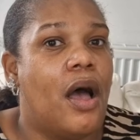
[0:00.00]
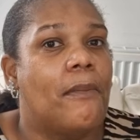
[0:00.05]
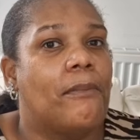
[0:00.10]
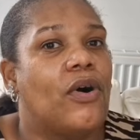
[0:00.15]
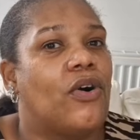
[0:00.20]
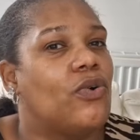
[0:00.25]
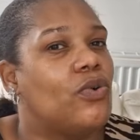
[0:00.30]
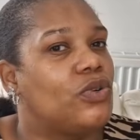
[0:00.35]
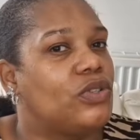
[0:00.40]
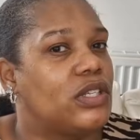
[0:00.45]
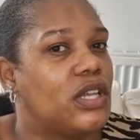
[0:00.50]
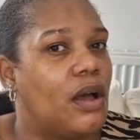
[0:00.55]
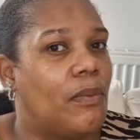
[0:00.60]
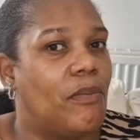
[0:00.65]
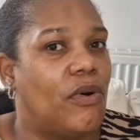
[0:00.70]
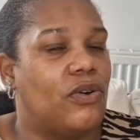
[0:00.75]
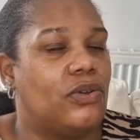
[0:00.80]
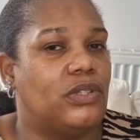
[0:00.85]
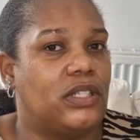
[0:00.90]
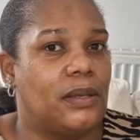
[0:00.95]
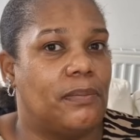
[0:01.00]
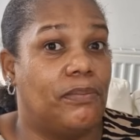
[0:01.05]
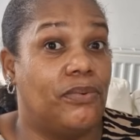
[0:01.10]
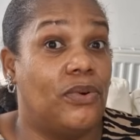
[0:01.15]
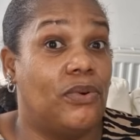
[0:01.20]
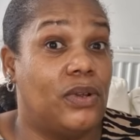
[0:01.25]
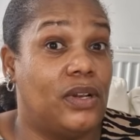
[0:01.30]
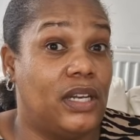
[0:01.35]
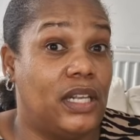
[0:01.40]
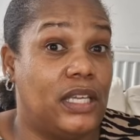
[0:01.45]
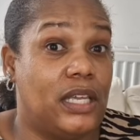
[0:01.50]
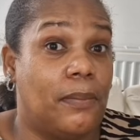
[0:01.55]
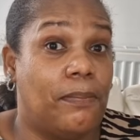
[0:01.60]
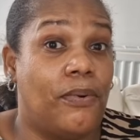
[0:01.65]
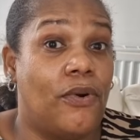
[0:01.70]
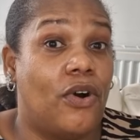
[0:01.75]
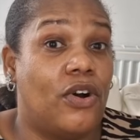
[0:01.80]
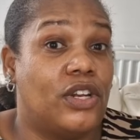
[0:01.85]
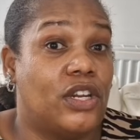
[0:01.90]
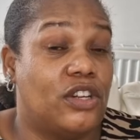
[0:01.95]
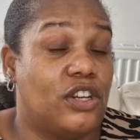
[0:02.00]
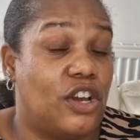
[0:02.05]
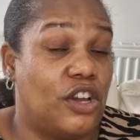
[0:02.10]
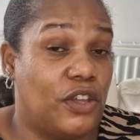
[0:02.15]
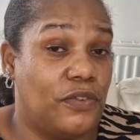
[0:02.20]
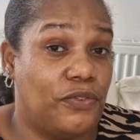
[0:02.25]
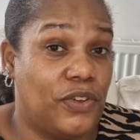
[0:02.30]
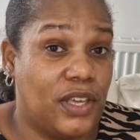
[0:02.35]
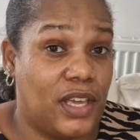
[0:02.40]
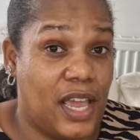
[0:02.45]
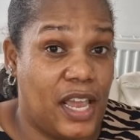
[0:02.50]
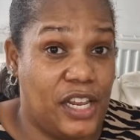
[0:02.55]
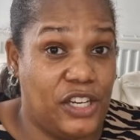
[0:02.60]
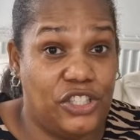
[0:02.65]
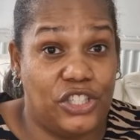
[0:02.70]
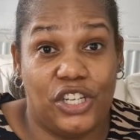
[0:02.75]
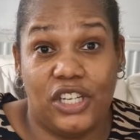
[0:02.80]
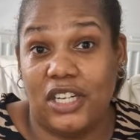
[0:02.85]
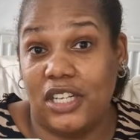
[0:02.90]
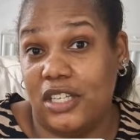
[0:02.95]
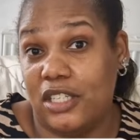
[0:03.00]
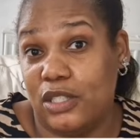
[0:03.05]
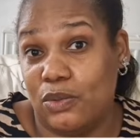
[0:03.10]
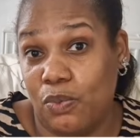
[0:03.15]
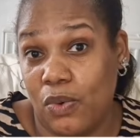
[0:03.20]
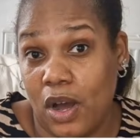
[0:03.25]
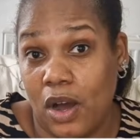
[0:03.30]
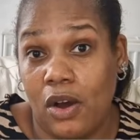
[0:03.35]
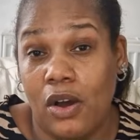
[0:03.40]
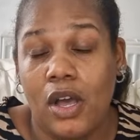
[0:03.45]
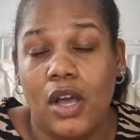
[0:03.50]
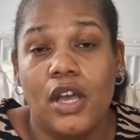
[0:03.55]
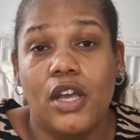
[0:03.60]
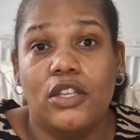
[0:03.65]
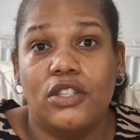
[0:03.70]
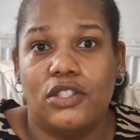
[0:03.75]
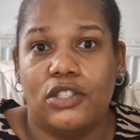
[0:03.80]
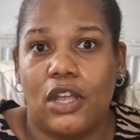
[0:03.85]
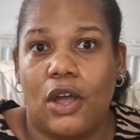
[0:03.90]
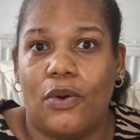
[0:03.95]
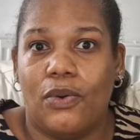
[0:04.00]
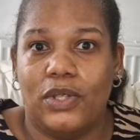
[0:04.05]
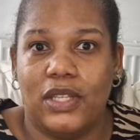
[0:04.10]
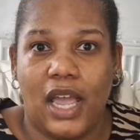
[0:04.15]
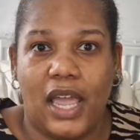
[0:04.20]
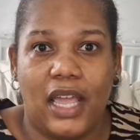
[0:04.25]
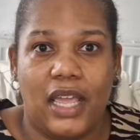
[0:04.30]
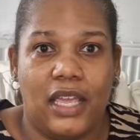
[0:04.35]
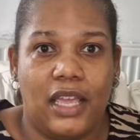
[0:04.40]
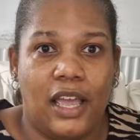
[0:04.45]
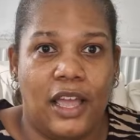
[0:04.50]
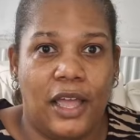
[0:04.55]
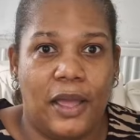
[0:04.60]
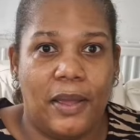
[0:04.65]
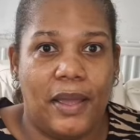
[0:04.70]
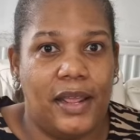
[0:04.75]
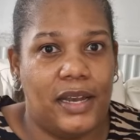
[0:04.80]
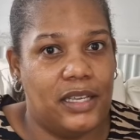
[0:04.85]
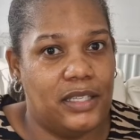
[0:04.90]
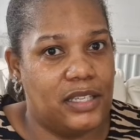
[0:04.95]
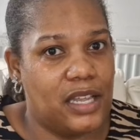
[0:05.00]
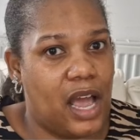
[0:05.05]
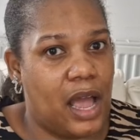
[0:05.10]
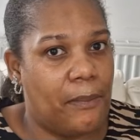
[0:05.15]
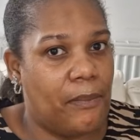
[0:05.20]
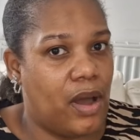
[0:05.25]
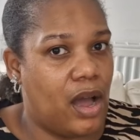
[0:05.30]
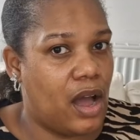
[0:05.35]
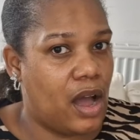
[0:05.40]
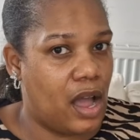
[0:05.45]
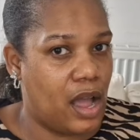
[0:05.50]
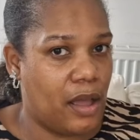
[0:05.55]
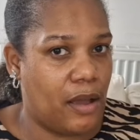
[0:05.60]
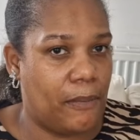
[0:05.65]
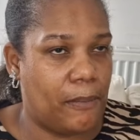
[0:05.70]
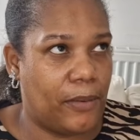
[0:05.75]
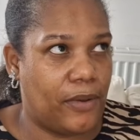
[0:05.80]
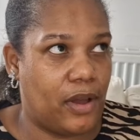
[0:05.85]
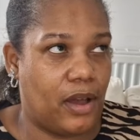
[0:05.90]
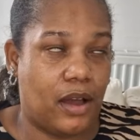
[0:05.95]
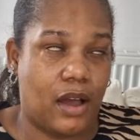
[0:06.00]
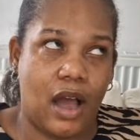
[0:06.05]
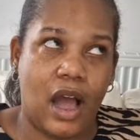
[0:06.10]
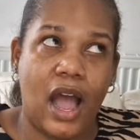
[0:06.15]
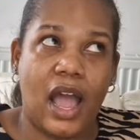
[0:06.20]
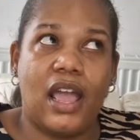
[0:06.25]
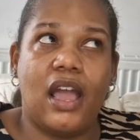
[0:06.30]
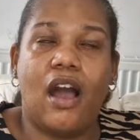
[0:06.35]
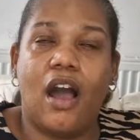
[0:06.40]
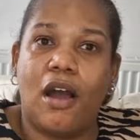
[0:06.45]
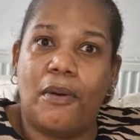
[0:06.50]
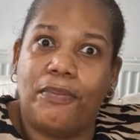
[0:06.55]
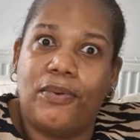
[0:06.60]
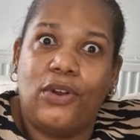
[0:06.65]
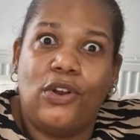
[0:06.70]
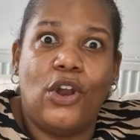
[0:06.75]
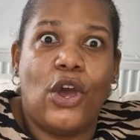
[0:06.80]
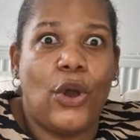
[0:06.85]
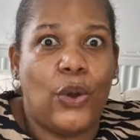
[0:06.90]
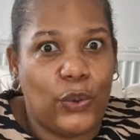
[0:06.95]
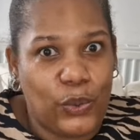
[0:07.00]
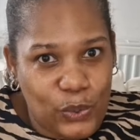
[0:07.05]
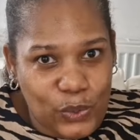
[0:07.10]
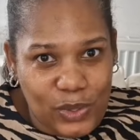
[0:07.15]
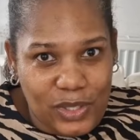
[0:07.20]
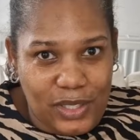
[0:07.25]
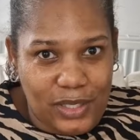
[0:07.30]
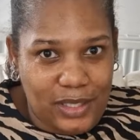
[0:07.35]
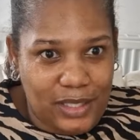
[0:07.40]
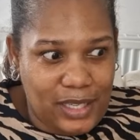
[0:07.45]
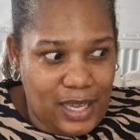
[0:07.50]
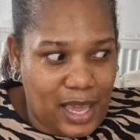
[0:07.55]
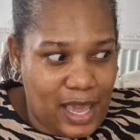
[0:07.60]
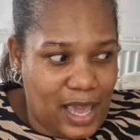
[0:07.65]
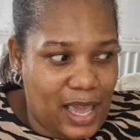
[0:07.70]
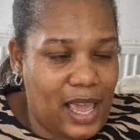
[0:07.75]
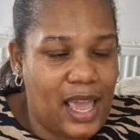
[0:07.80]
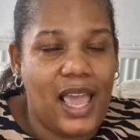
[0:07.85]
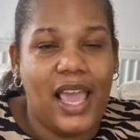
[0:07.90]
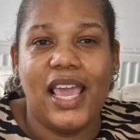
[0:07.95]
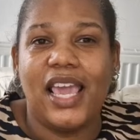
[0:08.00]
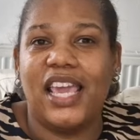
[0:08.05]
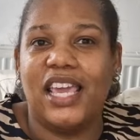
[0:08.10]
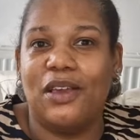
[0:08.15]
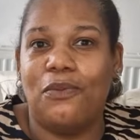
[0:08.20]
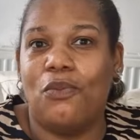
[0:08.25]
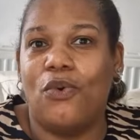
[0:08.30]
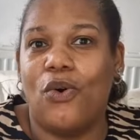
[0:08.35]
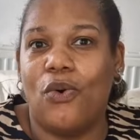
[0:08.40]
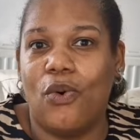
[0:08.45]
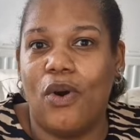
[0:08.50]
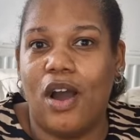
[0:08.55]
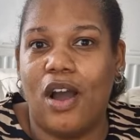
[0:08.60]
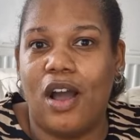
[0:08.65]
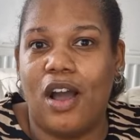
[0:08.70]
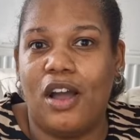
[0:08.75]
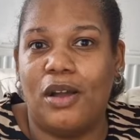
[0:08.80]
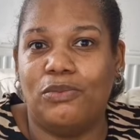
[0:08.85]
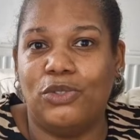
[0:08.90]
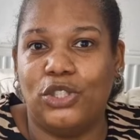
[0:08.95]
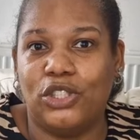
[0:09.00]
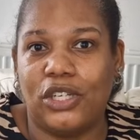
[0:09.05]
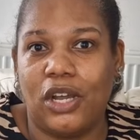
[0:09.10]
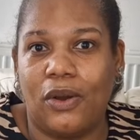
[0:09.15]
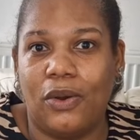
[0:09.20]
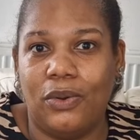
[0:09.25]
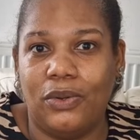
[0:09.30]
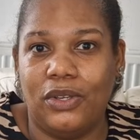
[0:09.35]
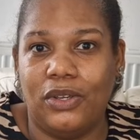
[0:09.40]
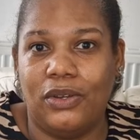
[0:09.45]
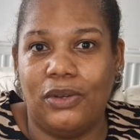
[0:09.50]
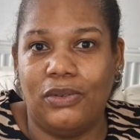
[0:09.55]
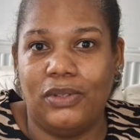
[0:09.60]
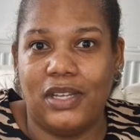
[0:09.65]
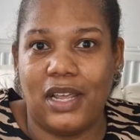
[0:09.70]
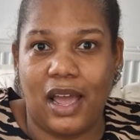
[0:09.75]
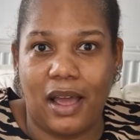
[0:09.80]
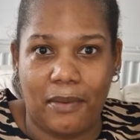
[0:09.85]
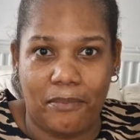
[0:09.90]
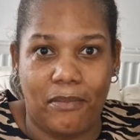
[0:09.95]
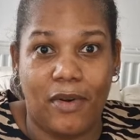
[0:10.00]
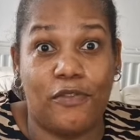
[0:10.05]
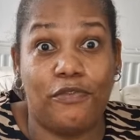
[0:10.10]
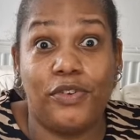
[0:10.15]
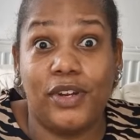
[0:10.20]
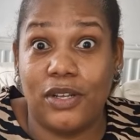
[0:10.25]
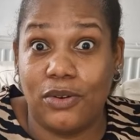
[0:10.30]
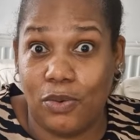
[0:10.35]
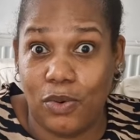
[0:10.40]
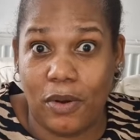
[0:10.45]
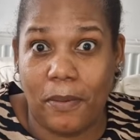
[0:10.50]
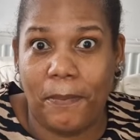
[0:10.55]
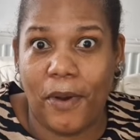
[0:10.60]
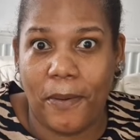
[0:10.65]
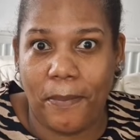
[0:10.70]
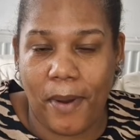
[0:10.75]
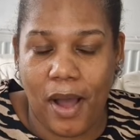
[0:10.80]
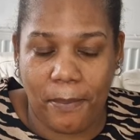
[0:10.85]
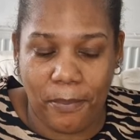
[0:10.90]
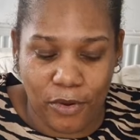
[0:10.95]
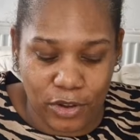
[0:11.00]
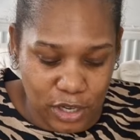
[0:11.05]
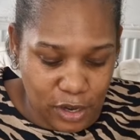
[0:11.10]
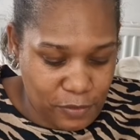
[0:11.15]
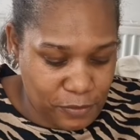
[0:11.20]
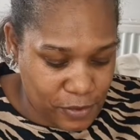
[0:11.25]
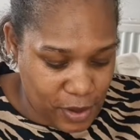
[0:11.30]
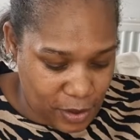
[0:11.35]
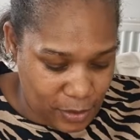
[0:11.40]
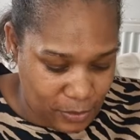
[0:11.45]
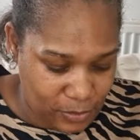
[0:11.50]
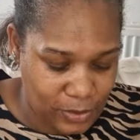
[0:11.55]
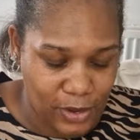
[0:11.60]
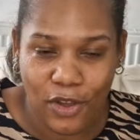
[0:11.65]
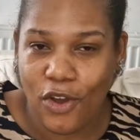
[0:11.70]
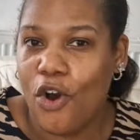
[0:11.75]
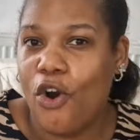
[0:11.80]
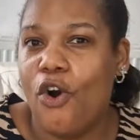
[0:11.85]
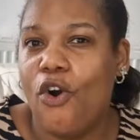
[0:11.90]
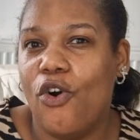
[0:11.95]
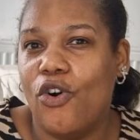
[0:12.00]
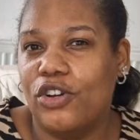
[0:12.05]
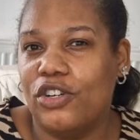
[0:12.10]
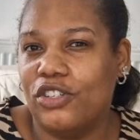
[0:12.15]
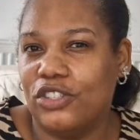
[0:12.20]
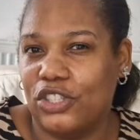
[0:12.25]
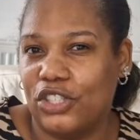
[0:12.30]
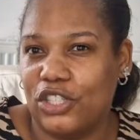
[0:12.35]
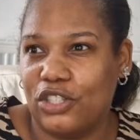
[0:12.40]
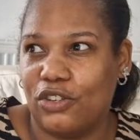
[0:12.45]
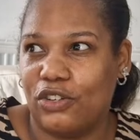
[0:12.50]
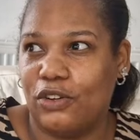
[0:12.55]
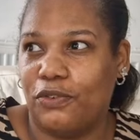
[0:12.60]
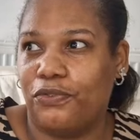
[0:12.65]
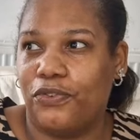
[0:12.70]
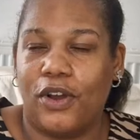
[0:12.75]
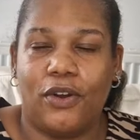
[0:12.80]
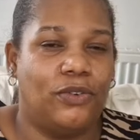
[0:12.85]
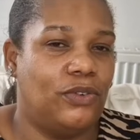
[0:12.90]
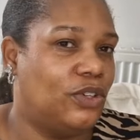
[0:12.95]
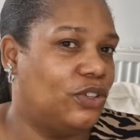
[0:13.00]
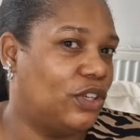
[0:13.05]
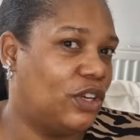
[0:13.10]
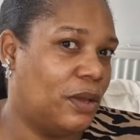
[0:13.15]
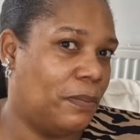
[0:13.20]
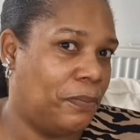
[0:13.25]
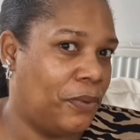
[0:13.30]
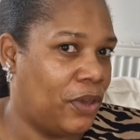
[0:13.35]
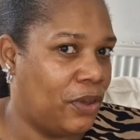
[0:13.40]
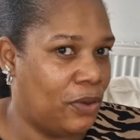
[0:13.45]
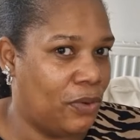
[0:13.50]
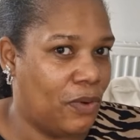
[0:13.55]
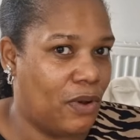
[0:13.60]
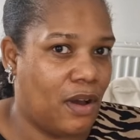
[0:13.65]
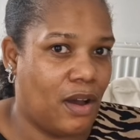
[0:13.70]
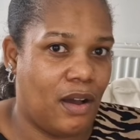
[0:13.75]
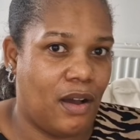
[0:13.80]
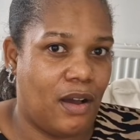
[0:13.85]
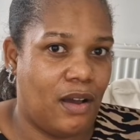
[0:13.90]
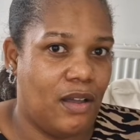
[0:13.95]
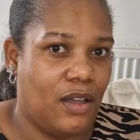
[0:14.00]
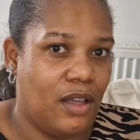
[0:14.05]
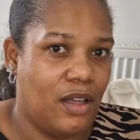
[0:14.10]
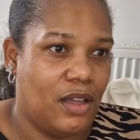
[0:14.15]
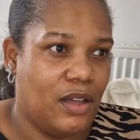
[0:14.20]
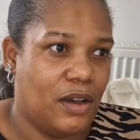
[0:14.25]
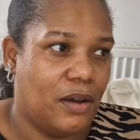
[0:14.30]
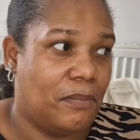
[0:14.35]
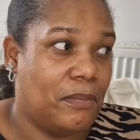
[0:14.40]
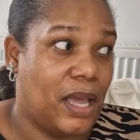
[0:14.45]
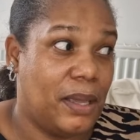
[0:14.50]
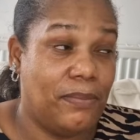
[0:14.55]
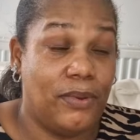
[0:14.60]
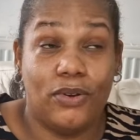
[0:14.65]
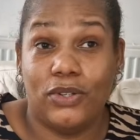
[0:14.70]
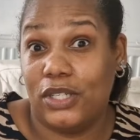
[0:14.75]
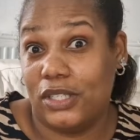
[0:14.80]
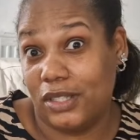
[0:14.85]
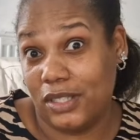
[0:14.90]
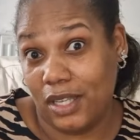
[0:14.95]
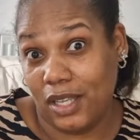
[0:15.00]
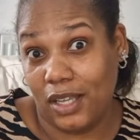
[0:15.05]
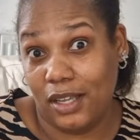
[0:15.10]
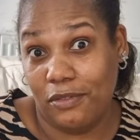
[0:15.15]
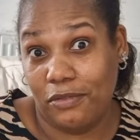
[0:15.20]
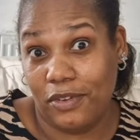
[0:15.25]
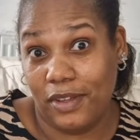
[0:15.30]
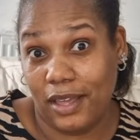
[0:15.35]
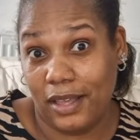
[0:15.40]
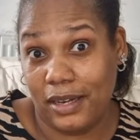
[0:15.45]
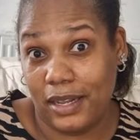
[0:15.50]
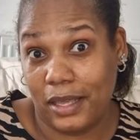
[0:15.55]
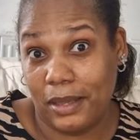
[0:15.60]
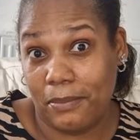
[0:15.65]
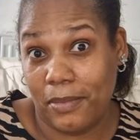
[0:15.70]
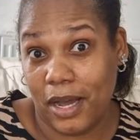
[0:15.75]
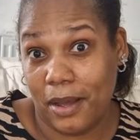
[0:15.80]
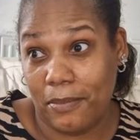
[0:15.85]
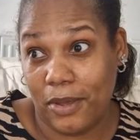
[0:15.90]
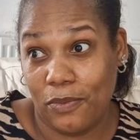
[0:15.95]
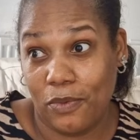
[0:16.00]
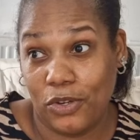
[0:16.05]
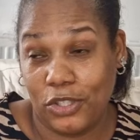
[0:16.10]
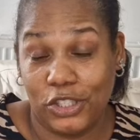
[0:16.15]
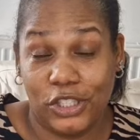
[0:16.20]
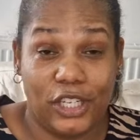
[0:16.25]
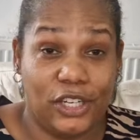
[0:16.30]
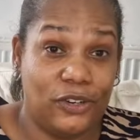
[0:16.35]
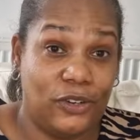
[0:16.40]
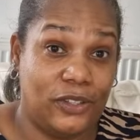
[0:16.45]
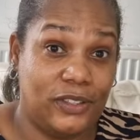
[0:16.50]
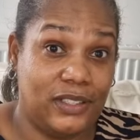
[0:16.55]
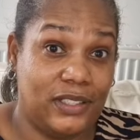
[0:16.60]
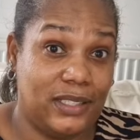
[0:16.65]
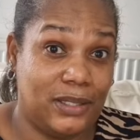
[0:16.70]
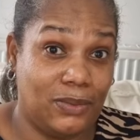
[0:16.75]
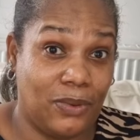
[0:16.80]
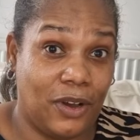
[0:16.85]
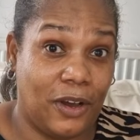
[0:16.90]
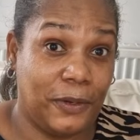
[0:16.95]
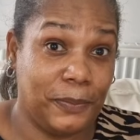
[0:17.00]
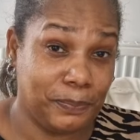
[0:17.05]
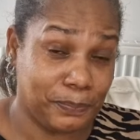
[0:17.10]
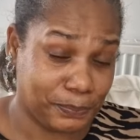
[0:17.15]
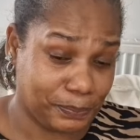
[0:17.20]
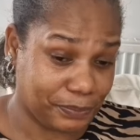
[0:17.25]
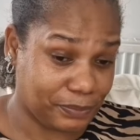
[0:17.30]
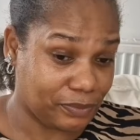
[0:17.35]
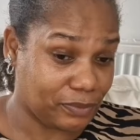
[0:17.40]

But also, most importantly, you put on a notification as well, so that anytime I upload, yeah, it will show you that my video will pop up on your phone, or not just on the phone and computer, or maybe on the TV that you might be watching on as well.